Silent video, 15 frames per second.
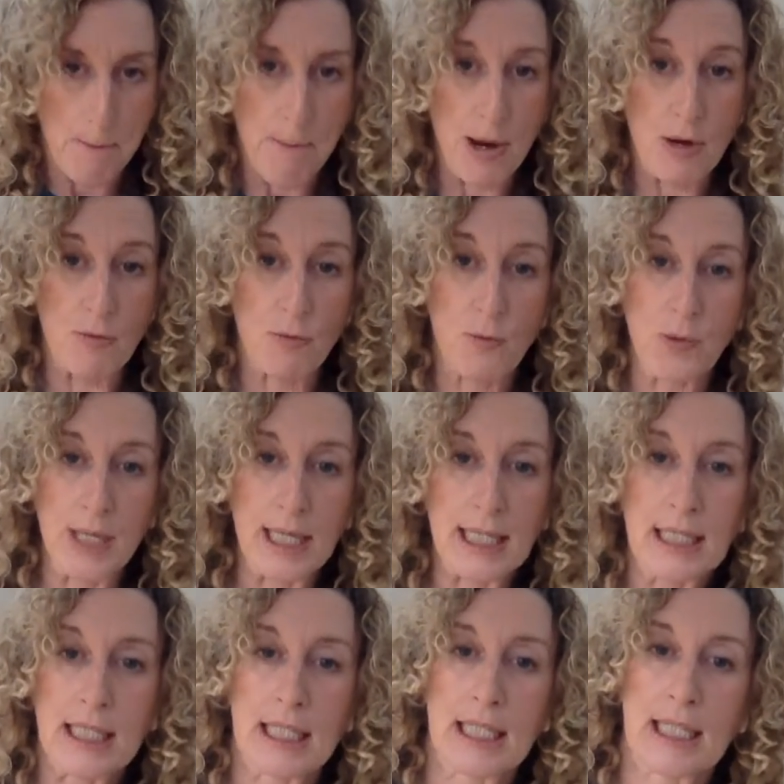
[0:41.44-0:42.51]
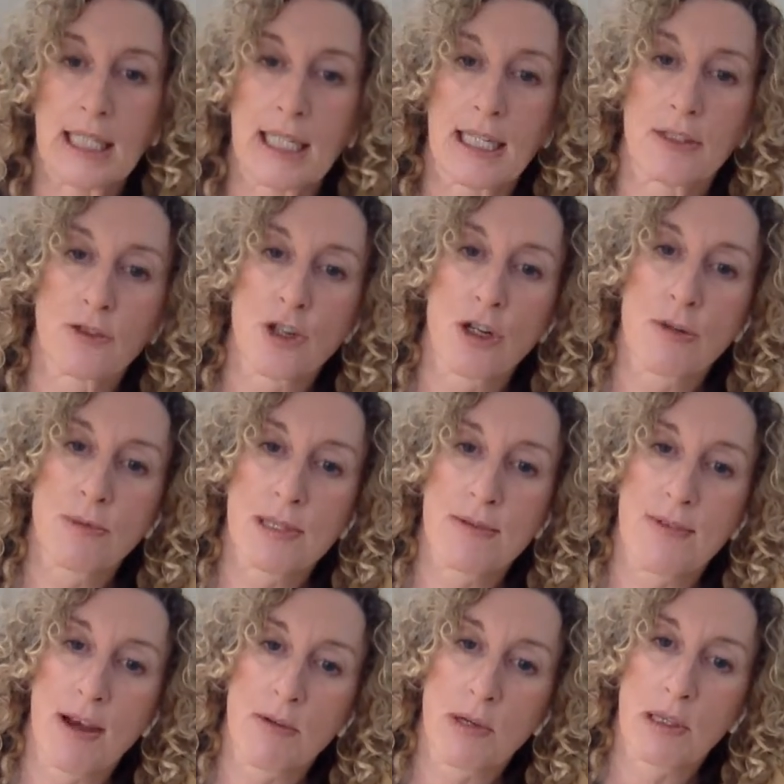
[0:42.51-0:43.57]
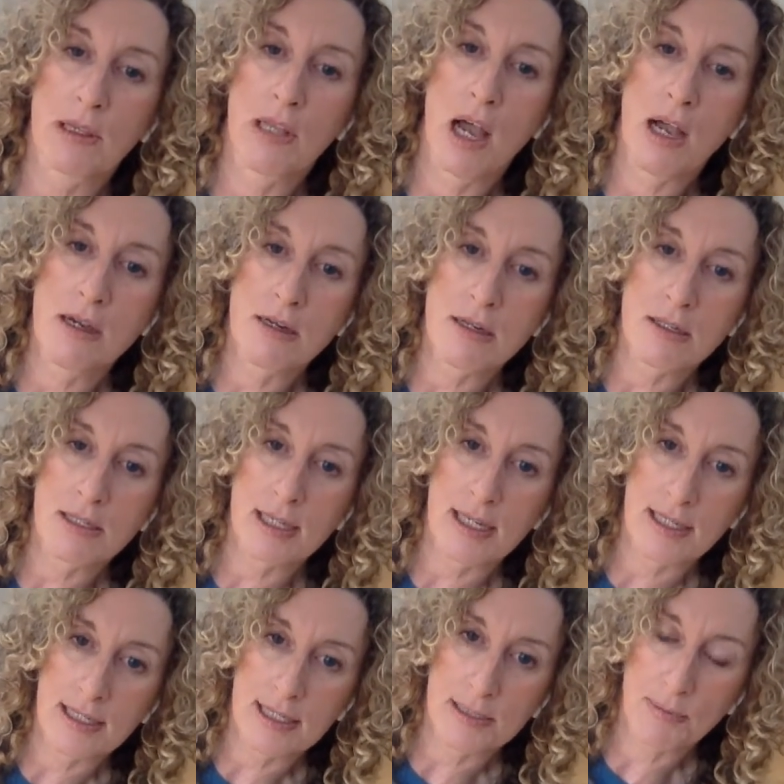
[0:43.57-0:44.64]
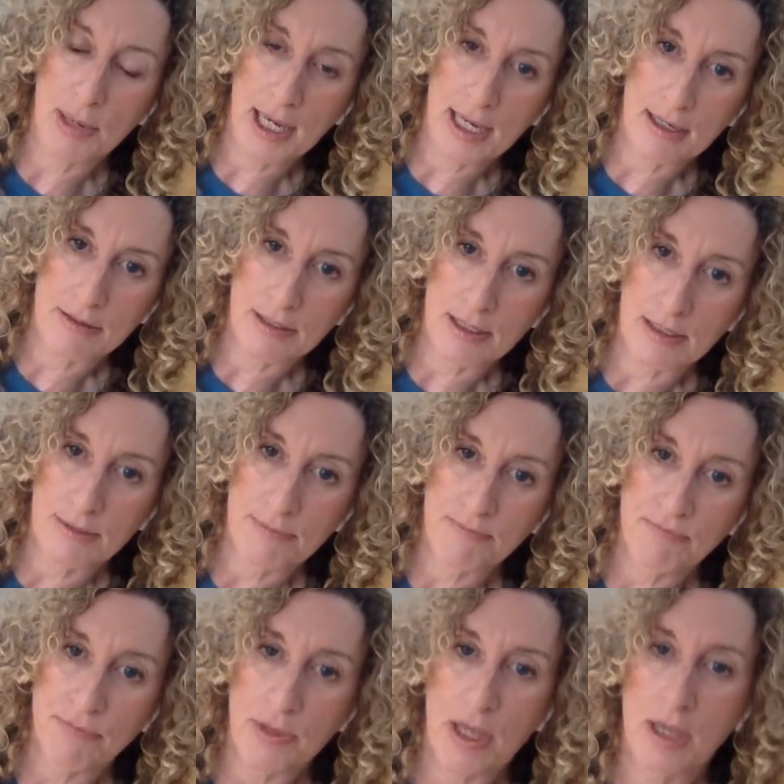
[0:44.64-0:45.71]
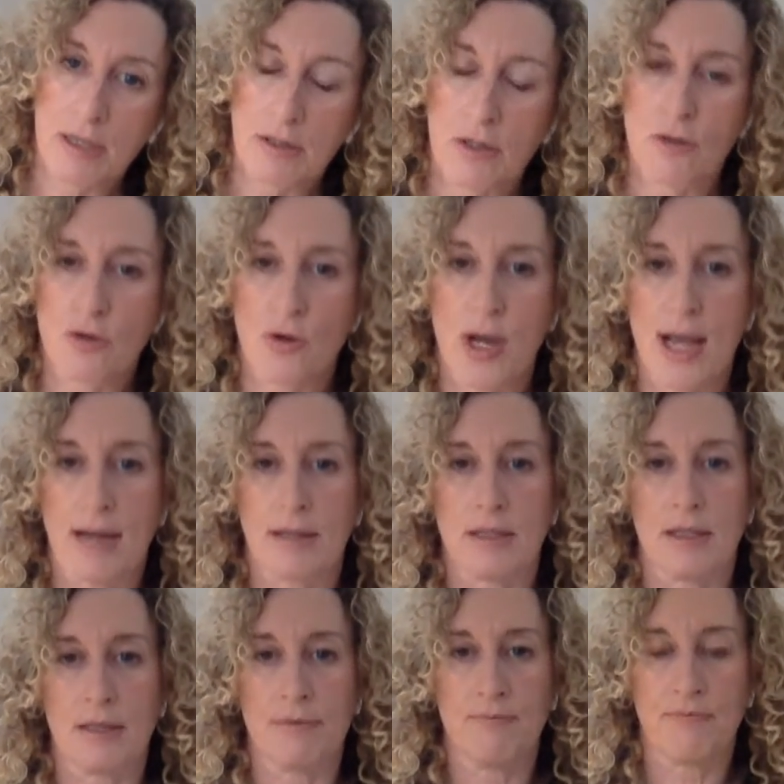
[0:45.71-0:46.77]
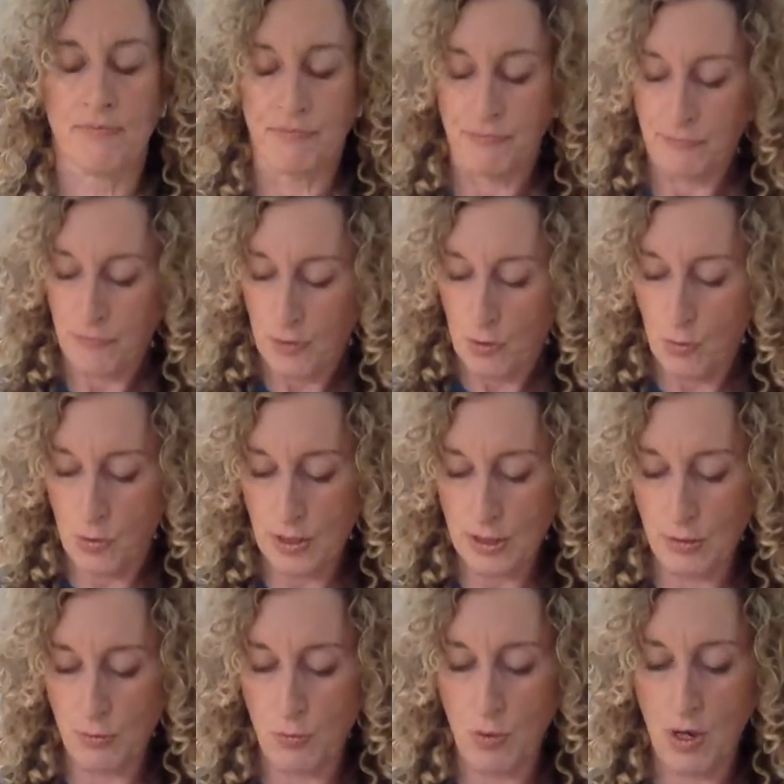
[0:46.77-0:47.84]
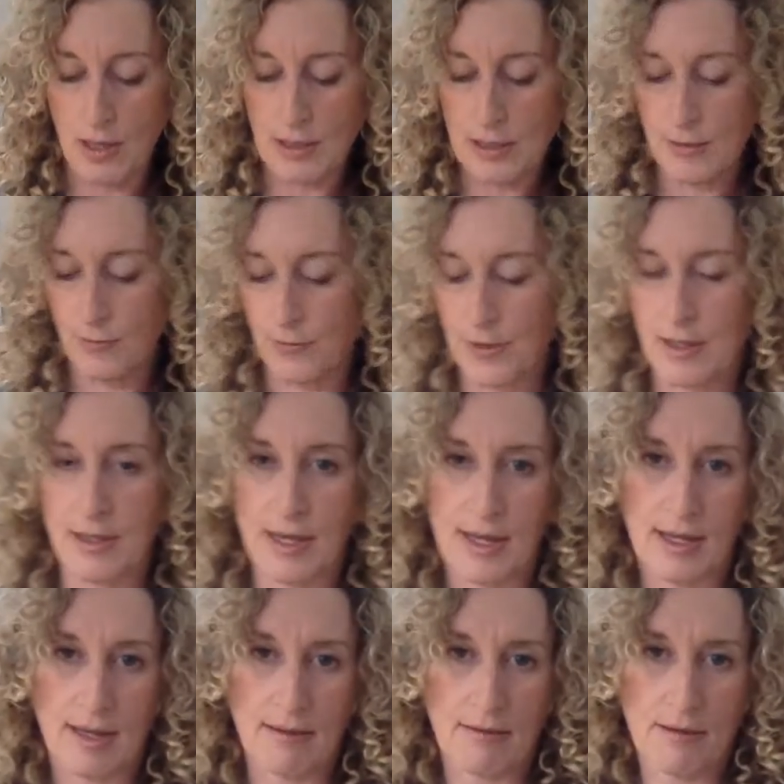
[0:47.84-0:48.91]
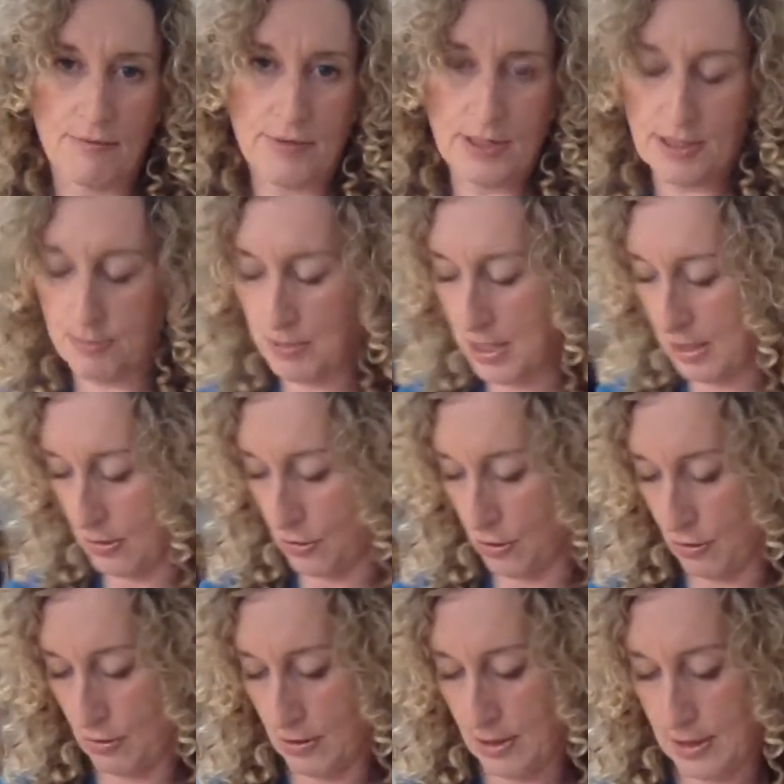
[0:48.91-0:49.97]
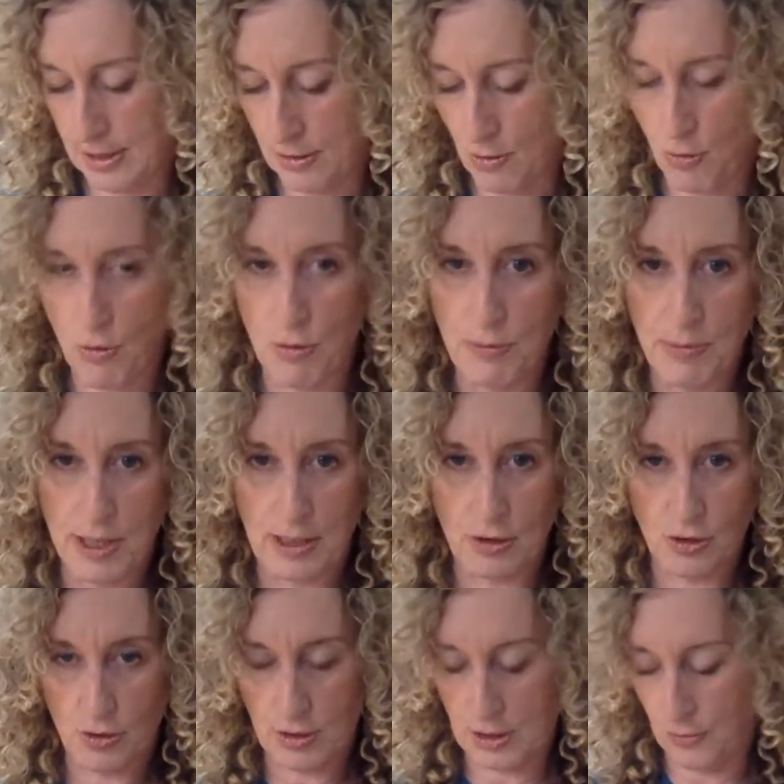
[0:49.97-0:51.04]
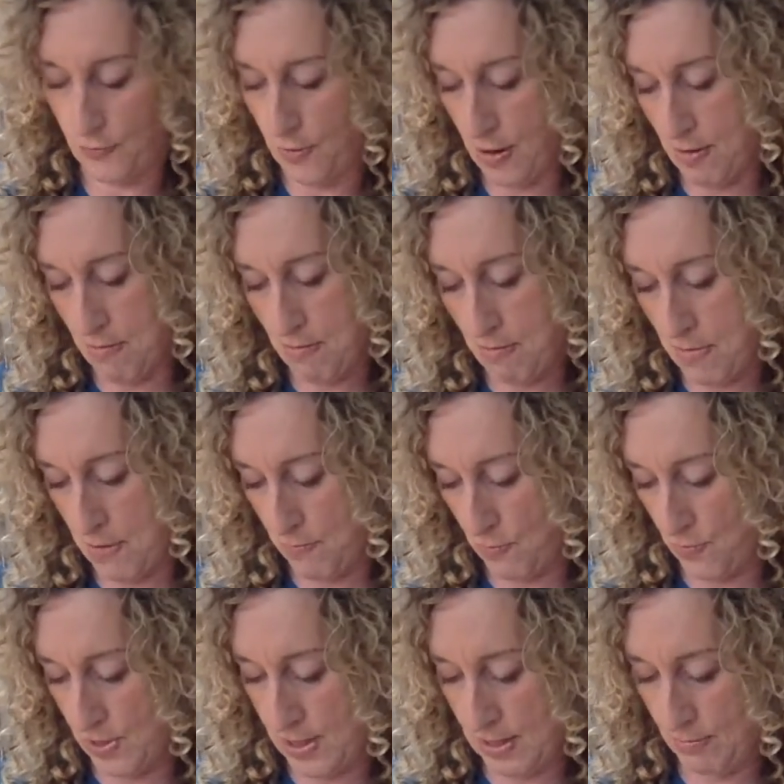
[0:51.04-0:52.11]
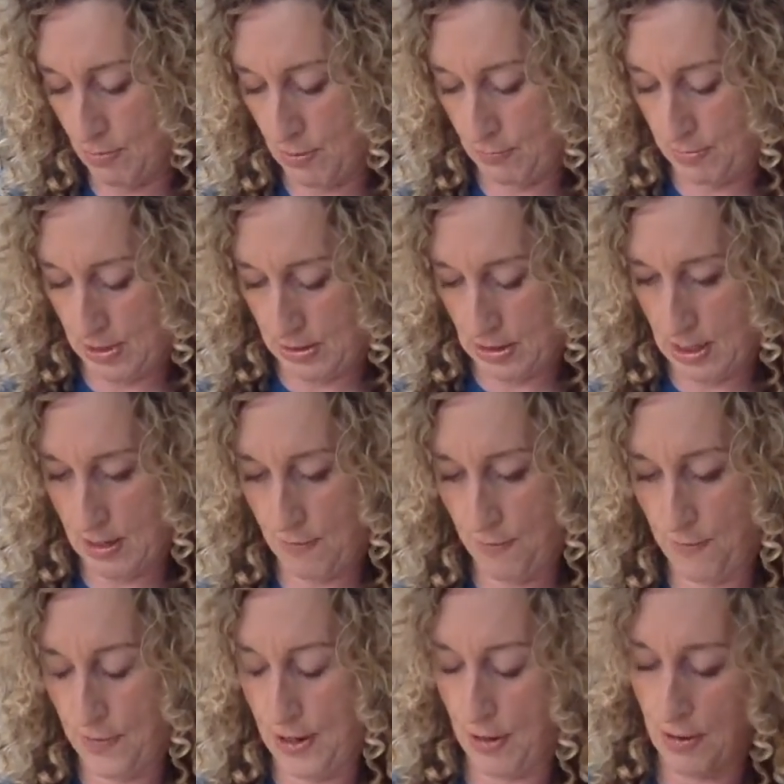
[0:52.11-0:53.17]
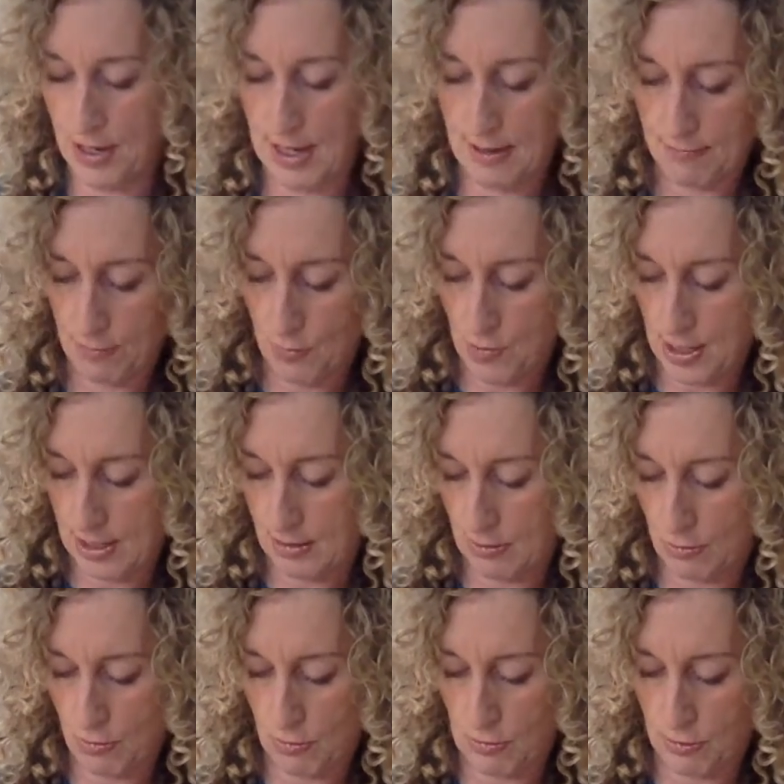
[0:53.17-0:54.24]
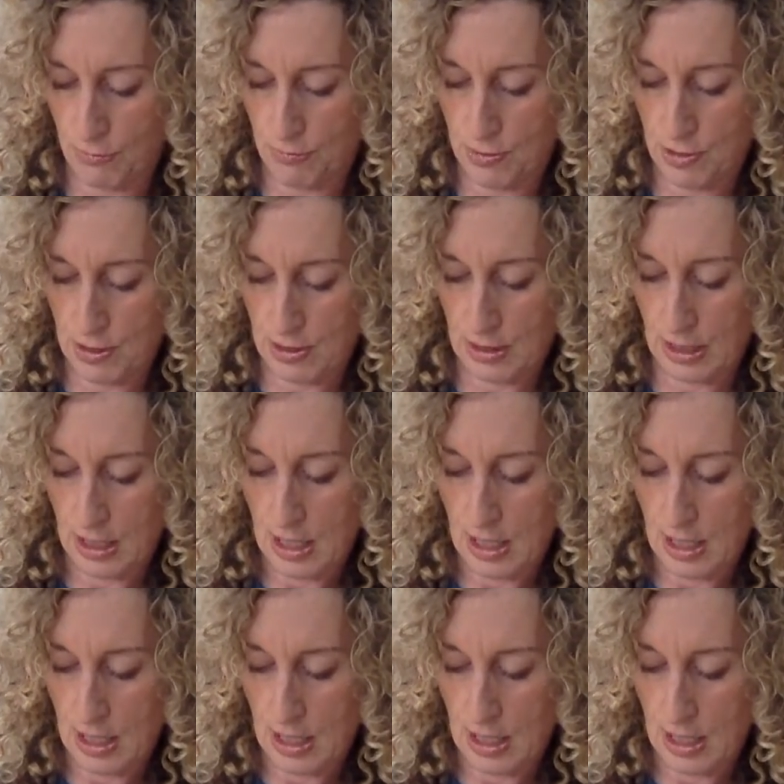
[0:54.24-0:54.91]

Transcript: But really, in terms of our lungs expanding and contracting, what you want to feel like, I love this picture. It's an old picture. It's from the Breathing book by Donna Ferry, quite an older book.